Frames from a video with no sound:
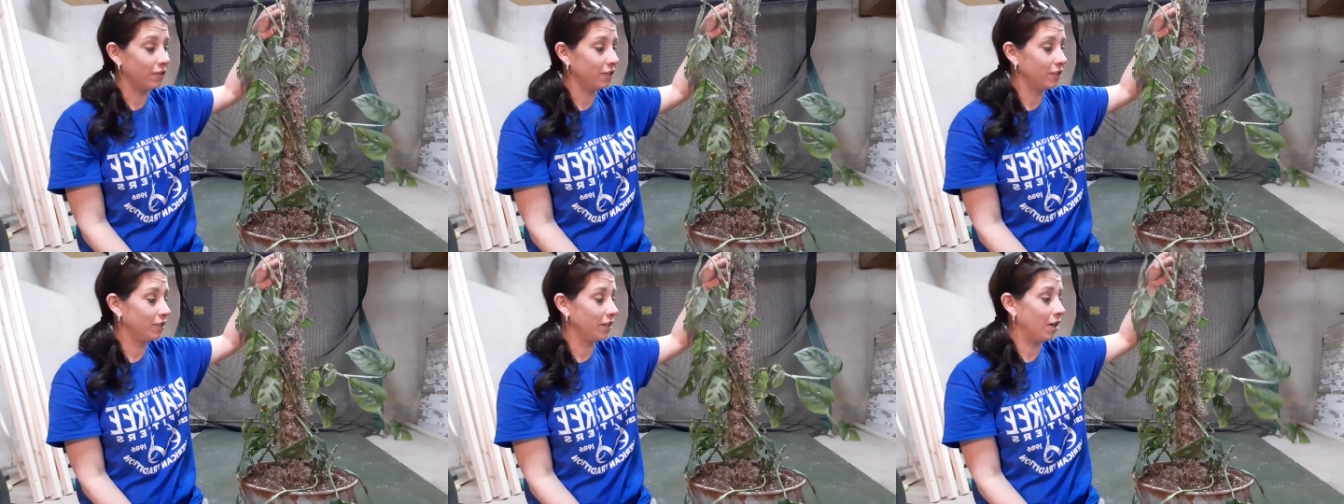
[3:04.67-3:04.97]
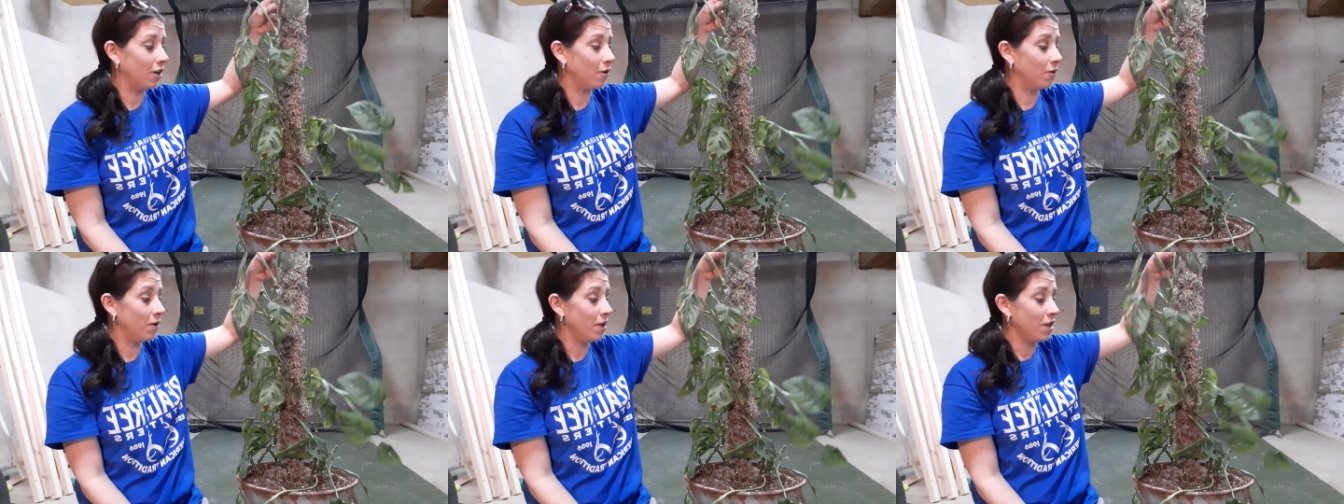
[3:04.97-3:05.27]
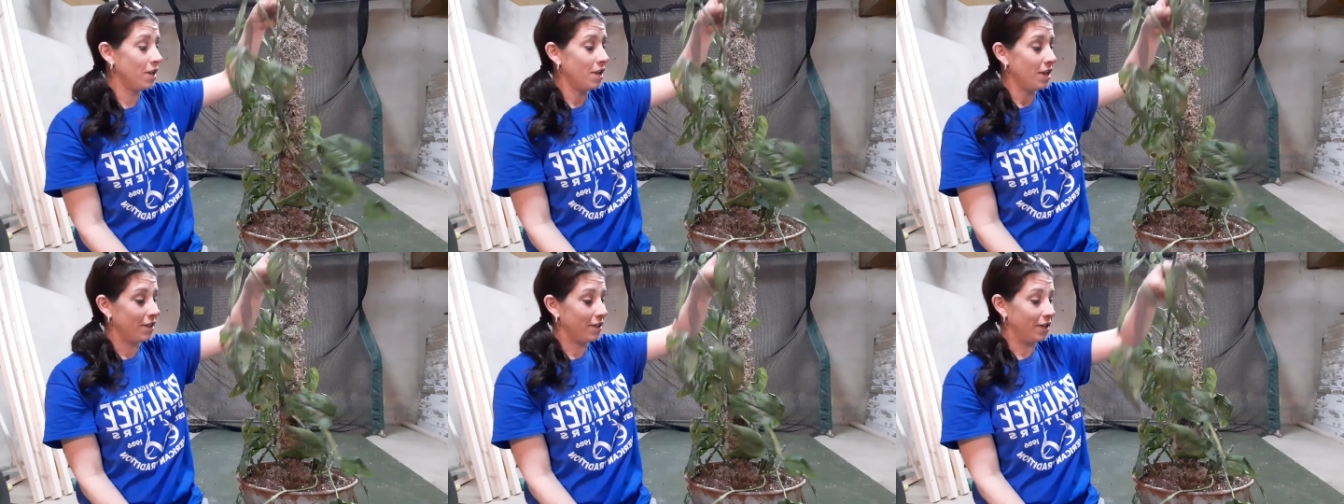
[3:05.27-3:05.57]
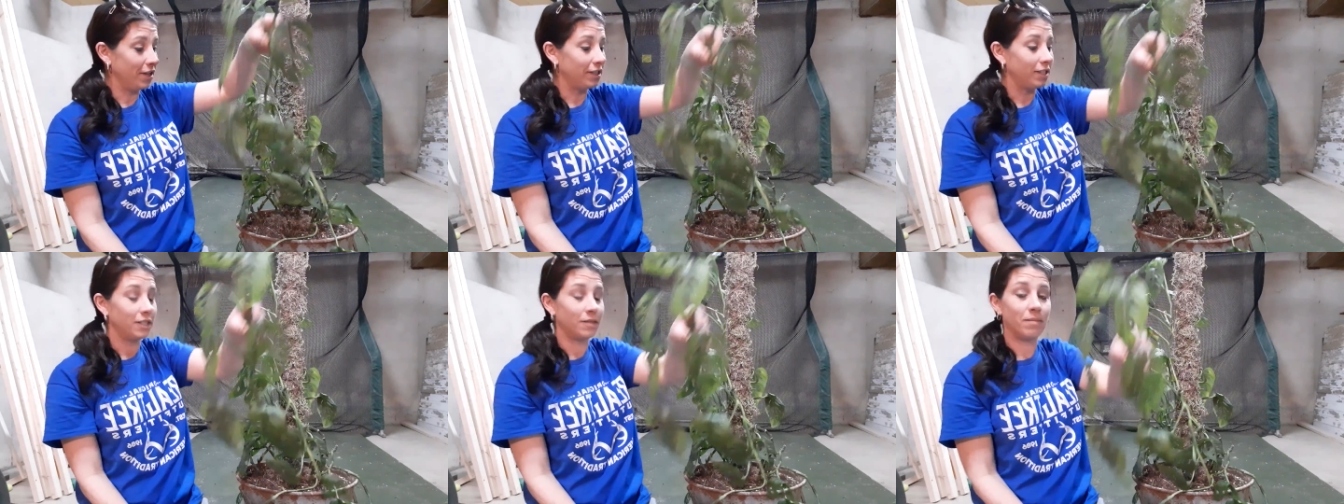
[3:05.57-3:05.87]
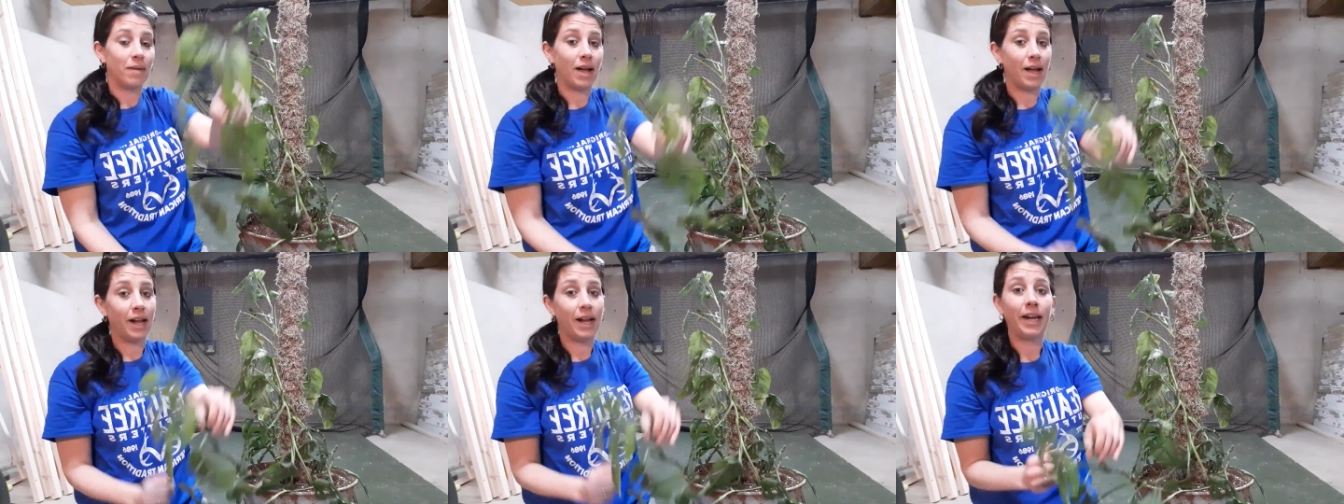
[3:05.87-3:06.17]
So this is
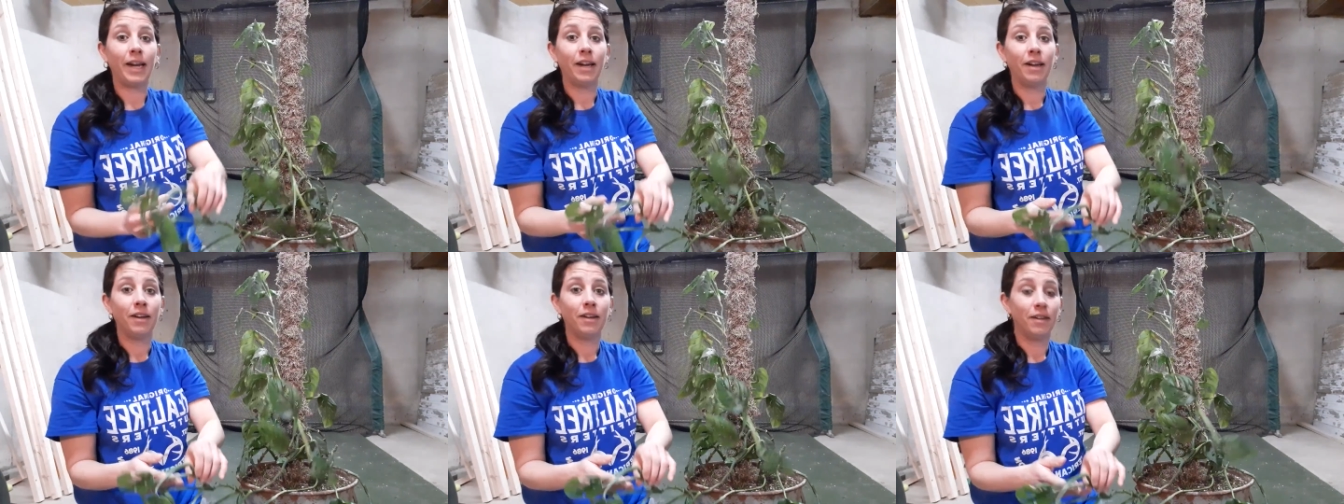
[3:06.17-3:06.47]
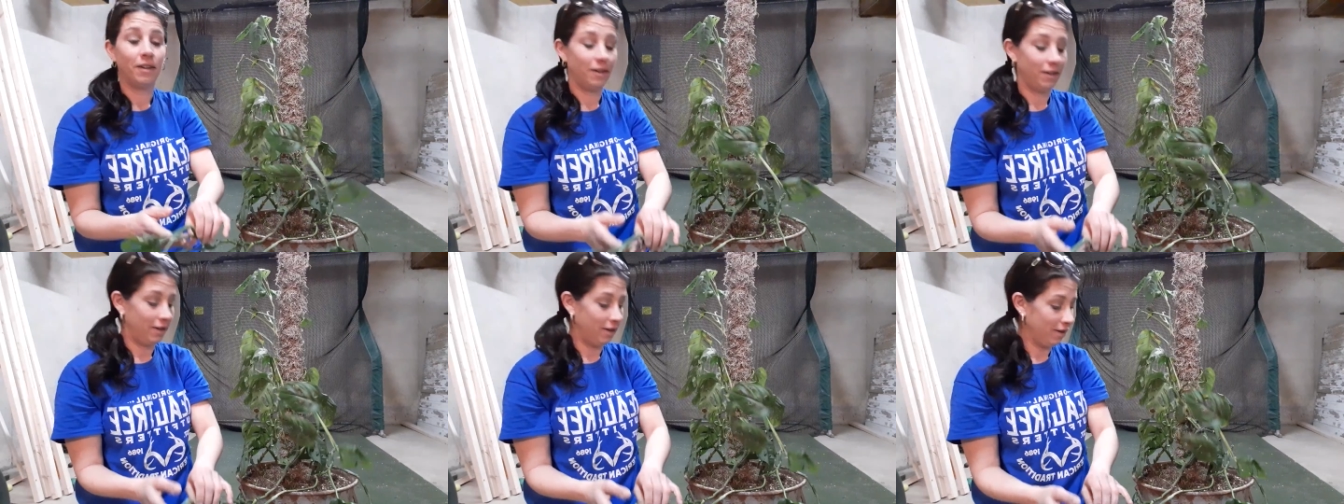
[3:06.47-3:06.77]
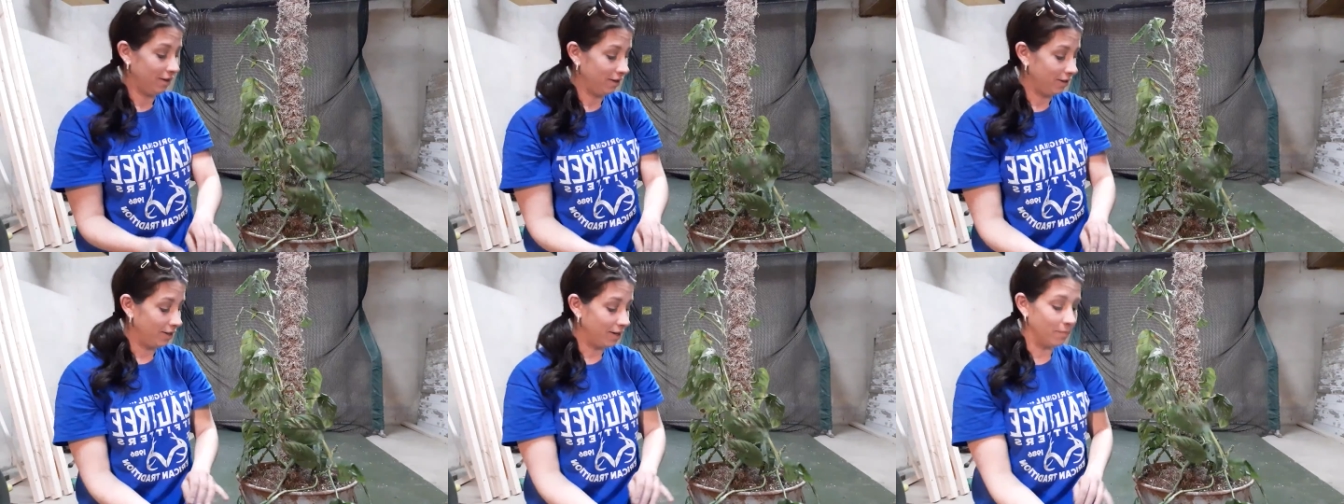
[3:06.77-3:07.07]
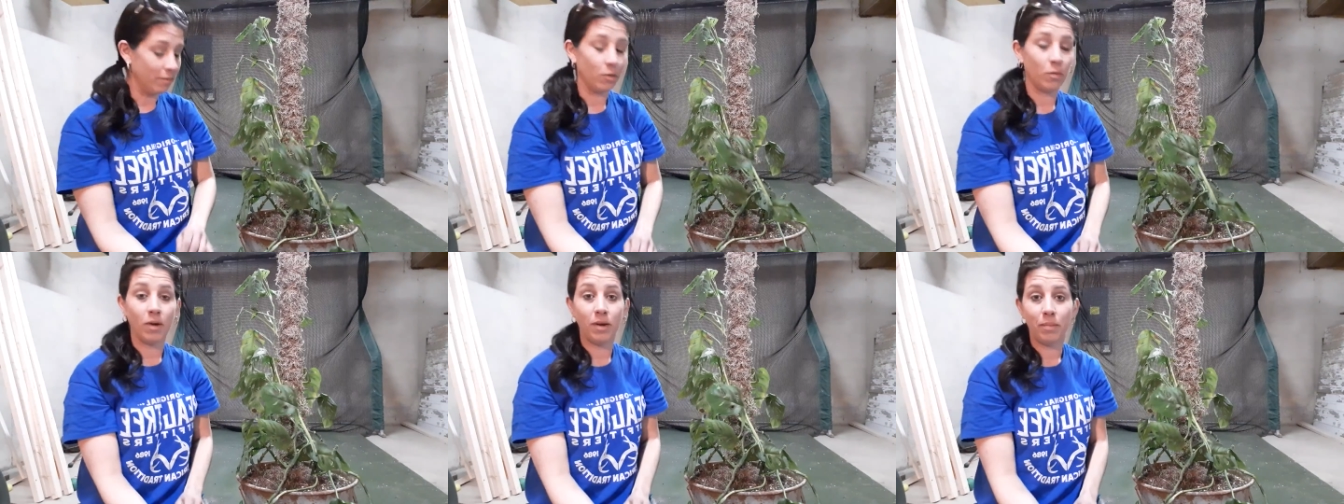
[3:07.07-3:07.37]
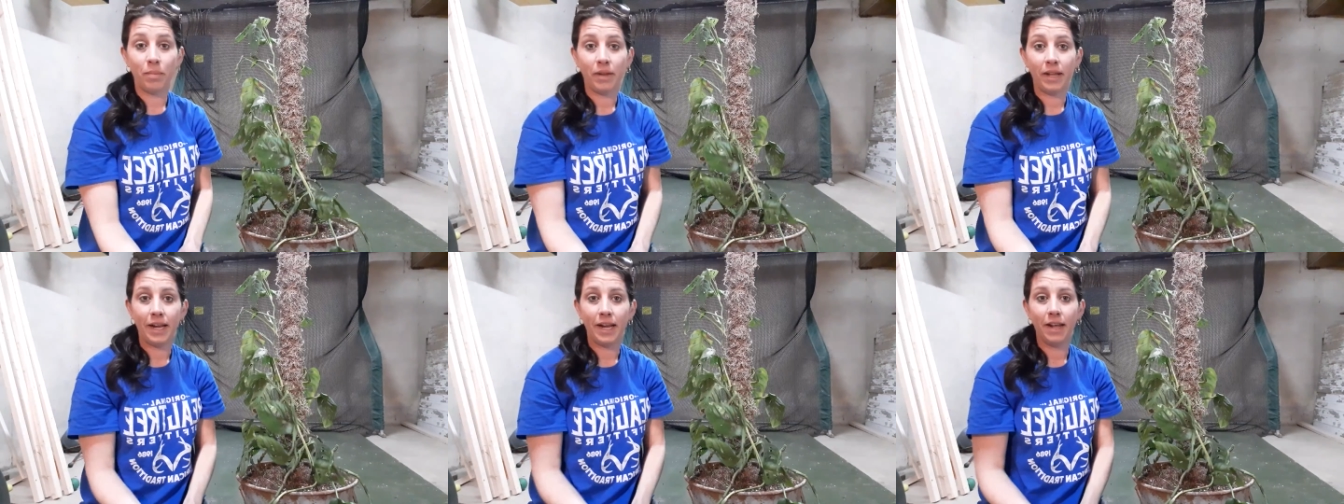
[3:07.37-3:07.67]
my number one
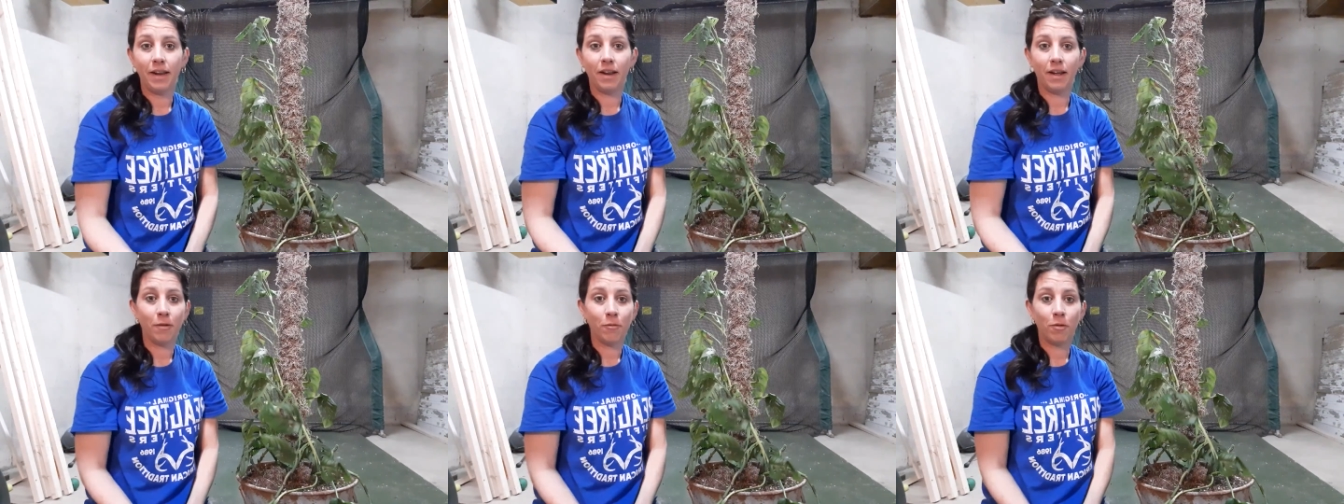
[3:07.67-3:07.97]
plant.